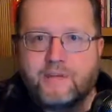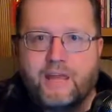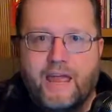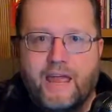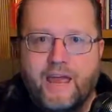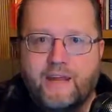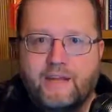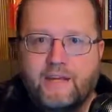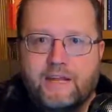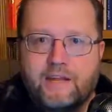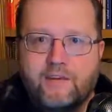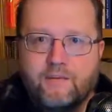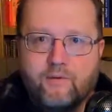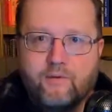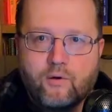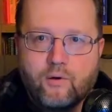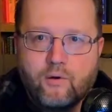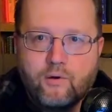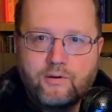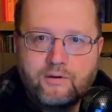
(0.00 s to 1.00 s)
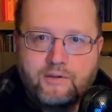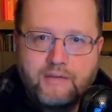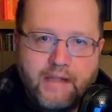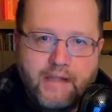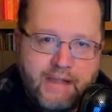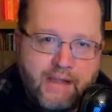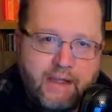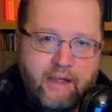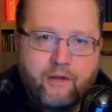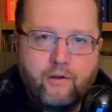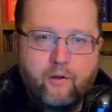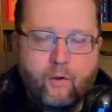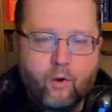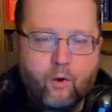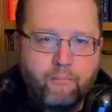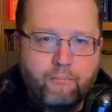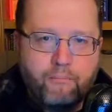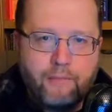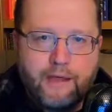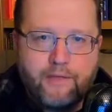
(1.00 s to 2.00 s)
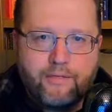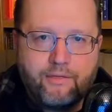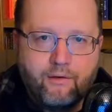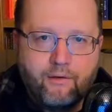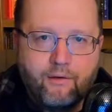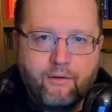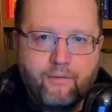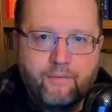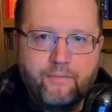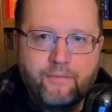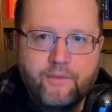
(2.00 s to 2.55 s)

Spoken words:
at either Dan or Bethel,